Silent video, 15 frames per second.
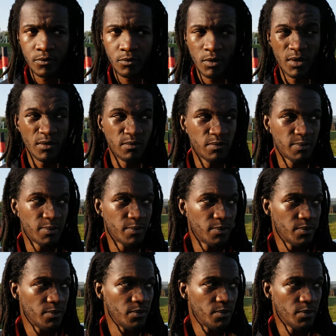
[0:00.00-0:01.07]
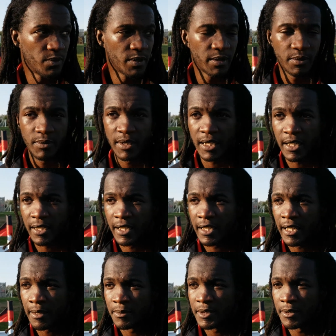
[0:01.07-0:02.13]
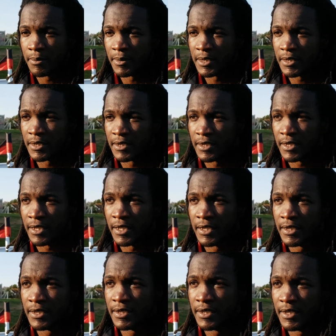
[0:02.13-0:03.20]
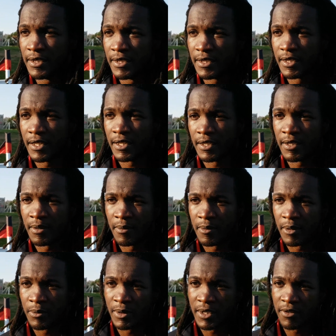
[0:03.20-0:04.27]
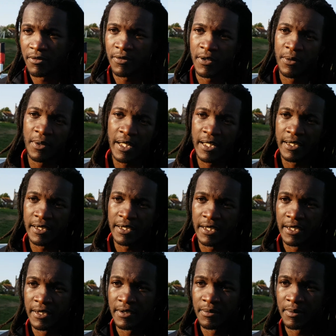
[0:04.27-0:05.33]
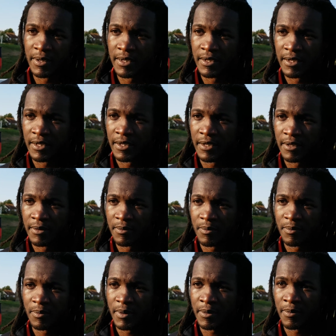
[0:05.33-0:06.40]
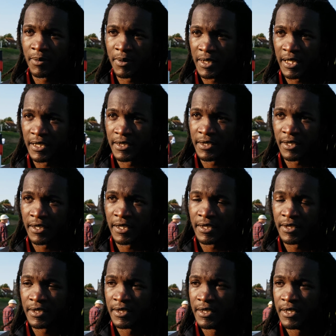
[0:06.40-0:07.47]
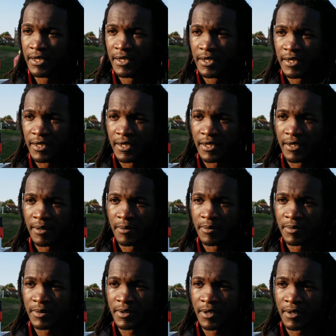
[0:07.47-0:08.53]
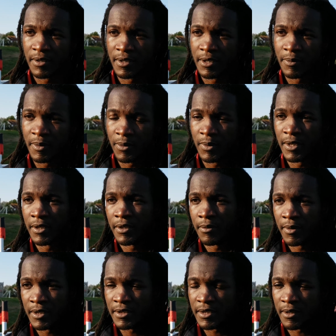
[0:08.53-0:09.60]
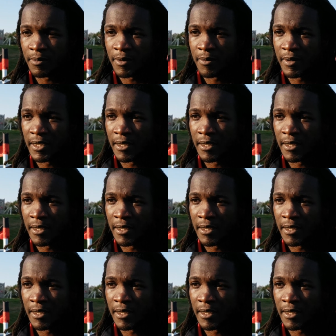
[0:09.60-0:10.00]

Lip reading: Well, we had our captain missing today, and we could feel that at the end when people were getting tired. So he'll be one of the ones that will probably